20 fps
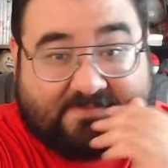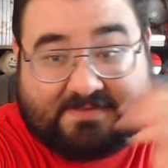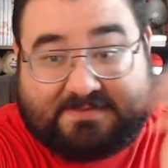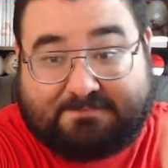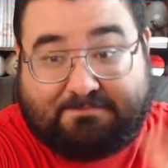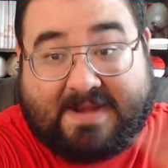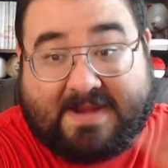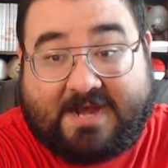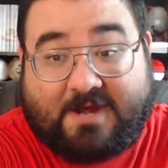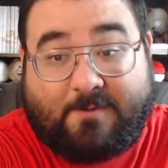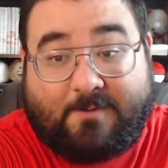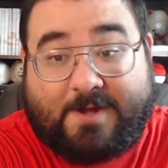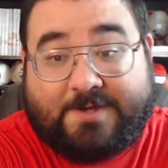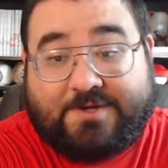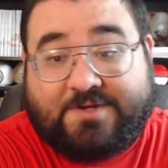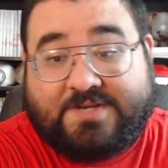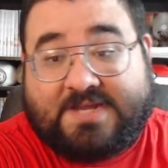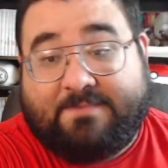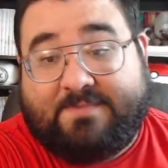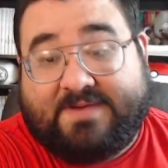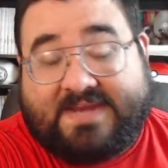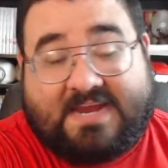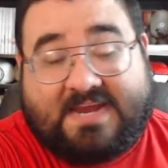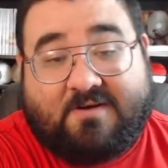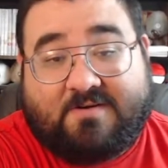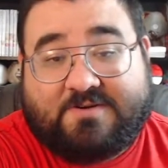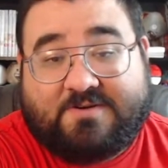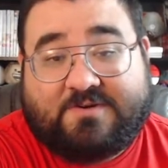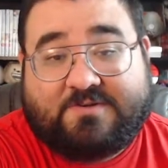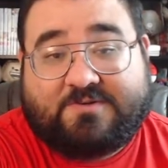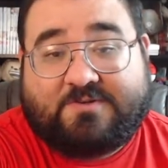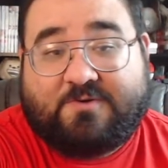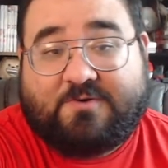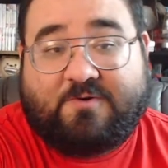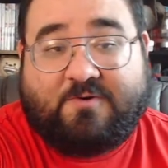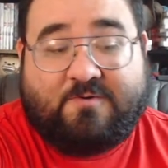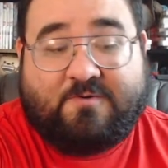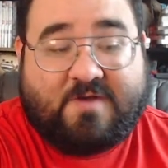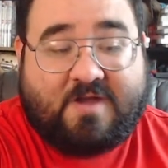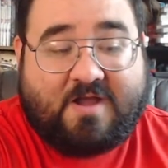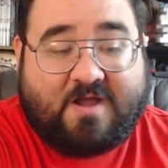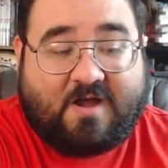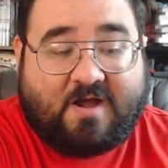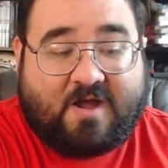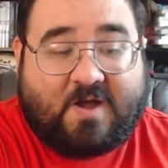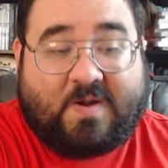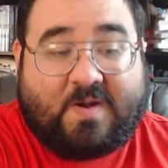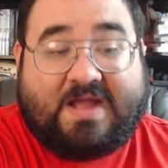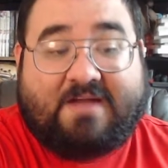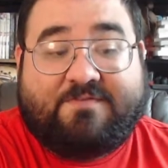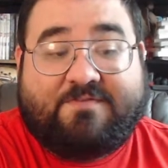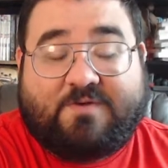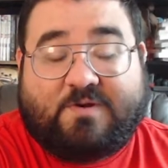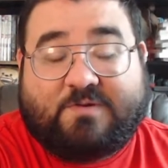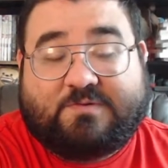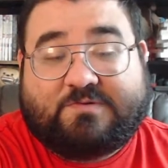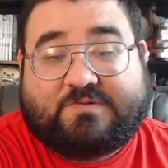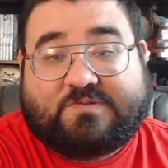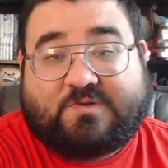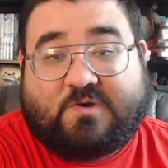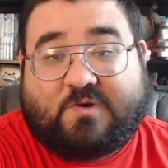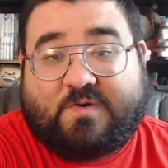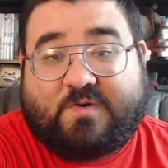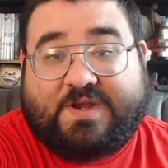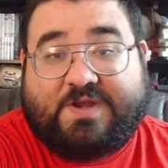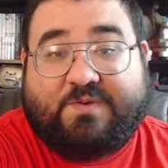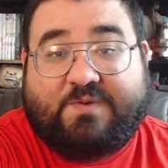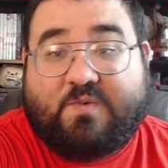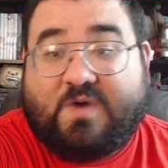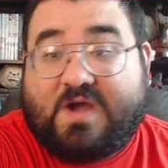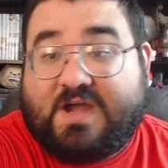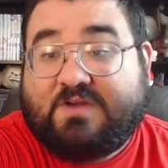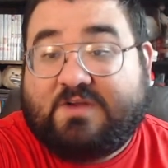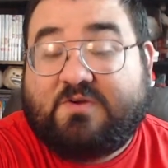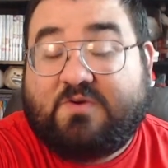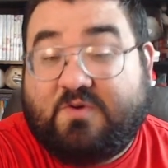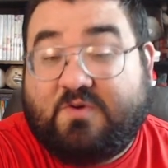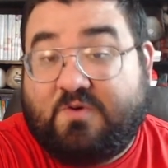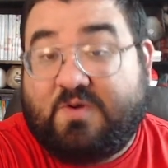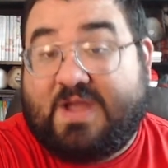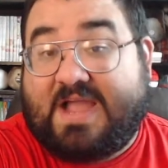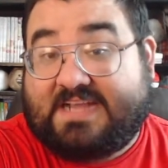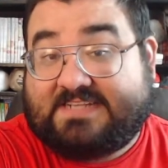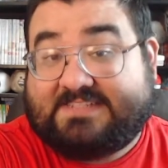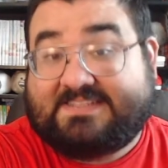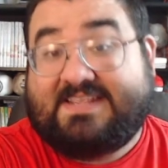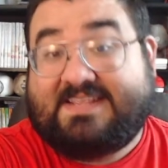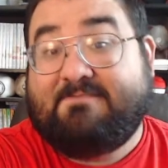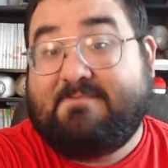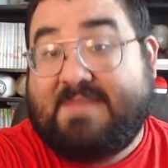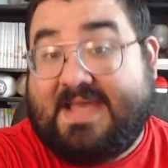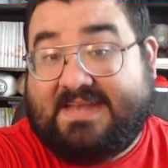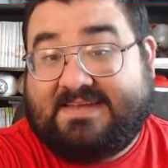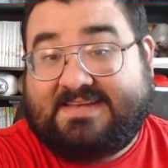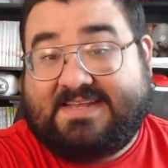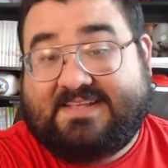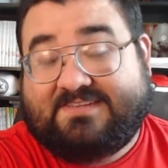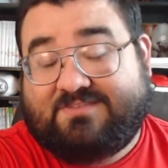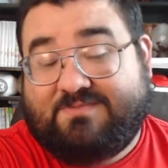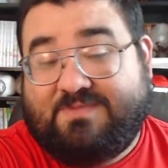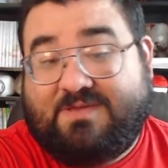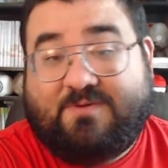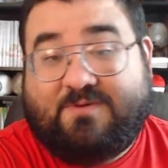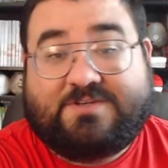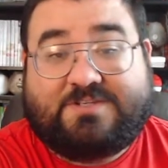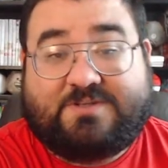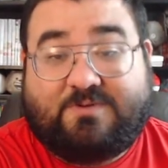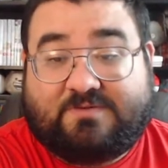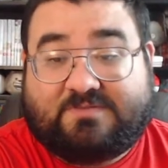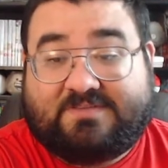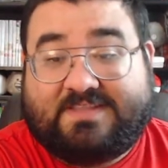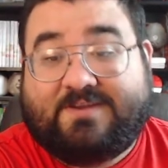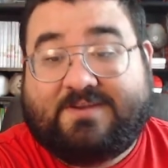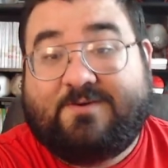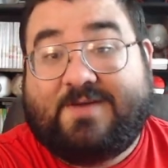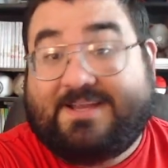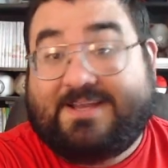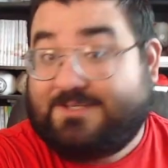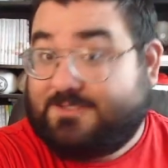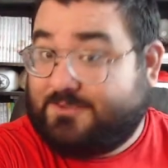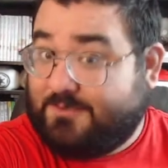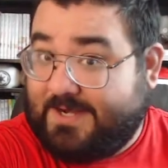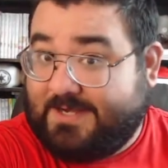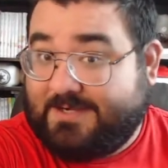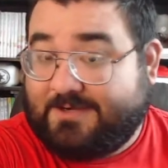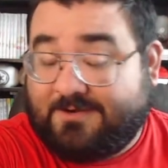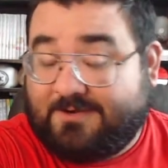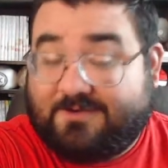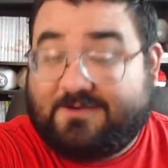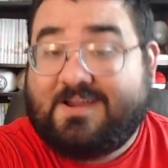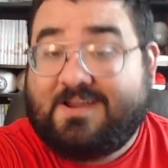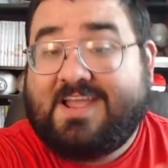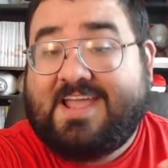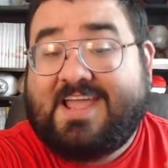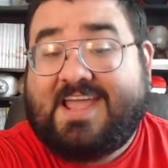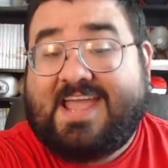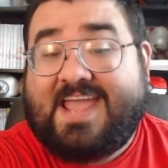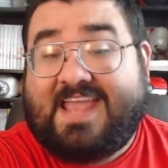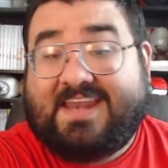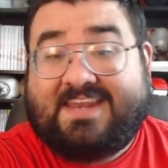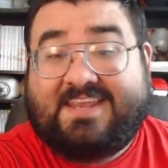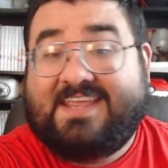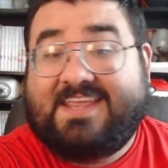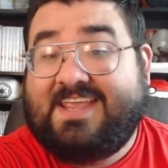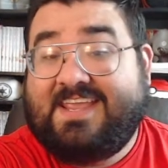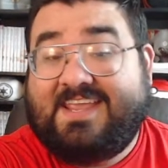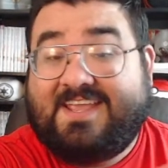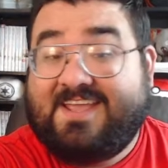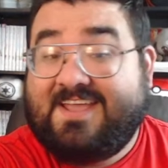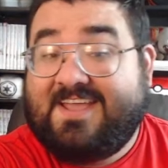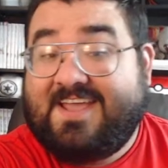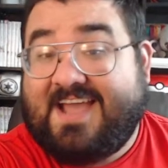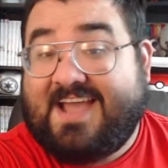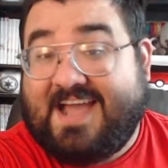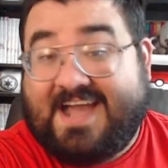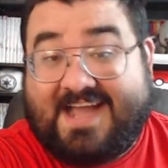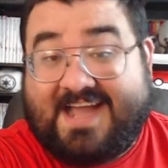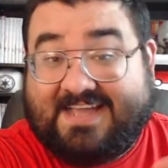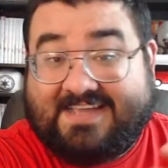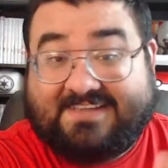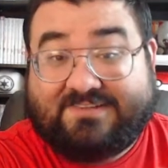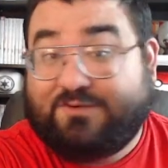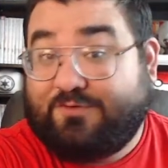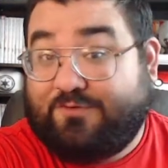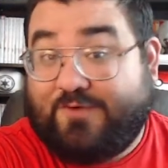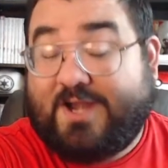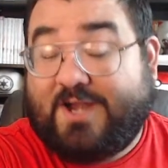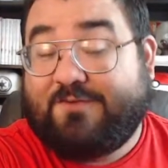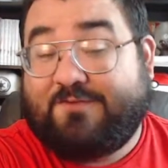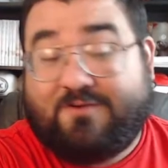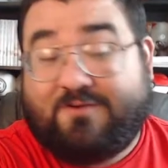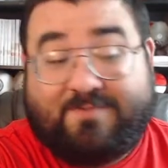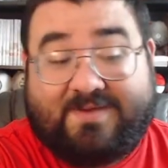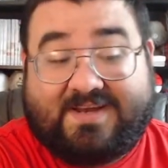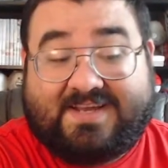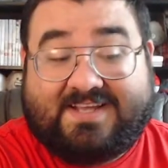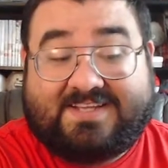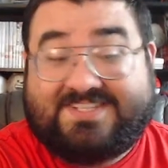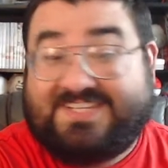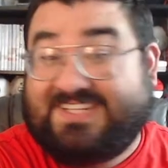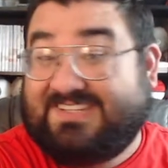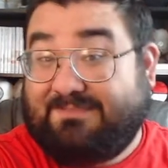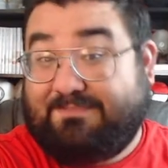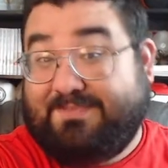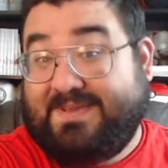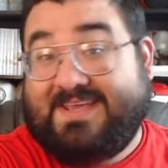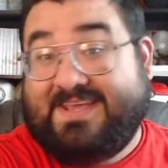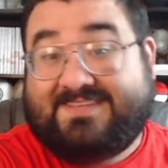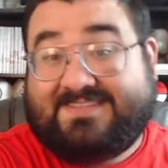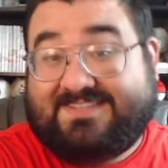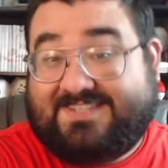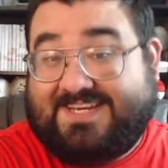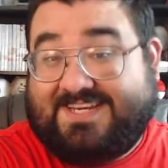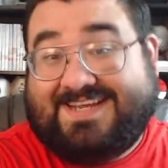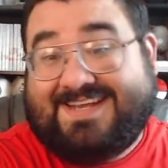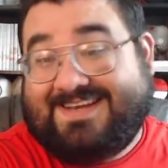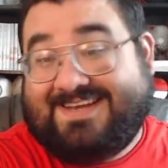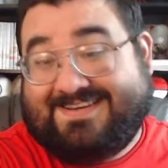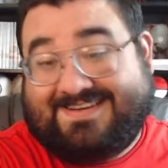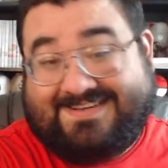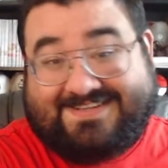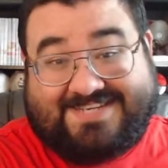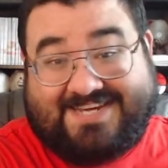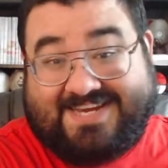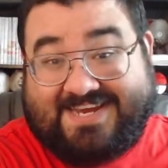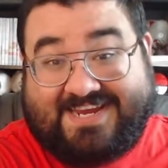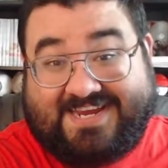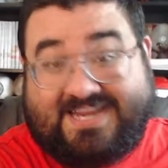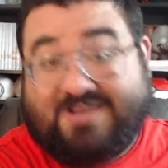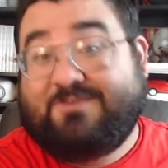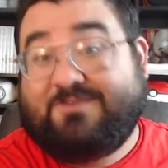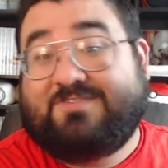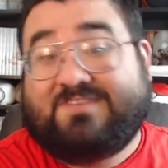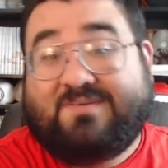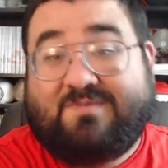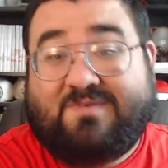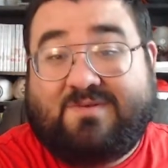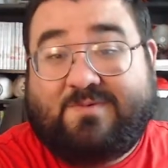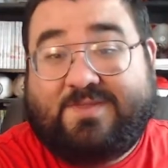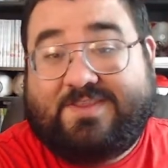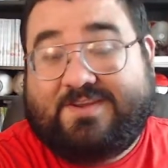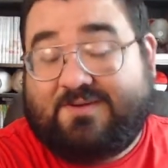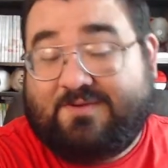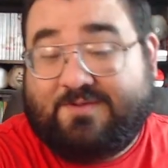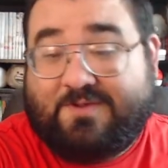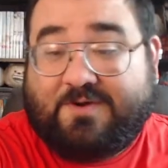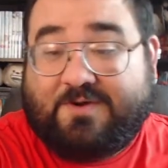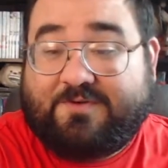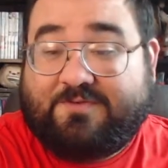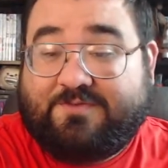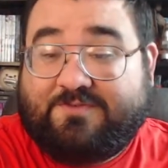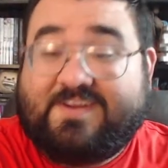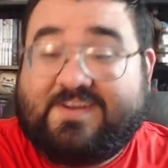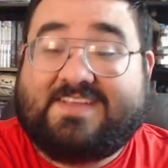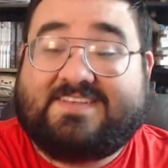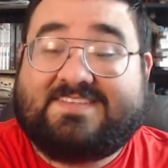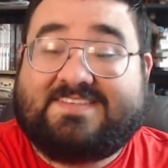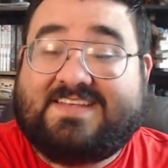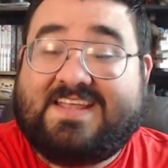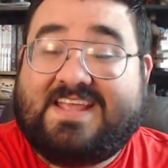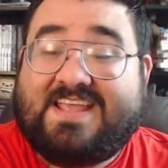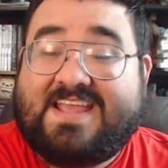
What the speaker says: Power Ranger type of characters who all have their own story. One who actually met Destiny when she was little and trained her, and he is afraid of her because she's a beast. She can kill someone with her fist.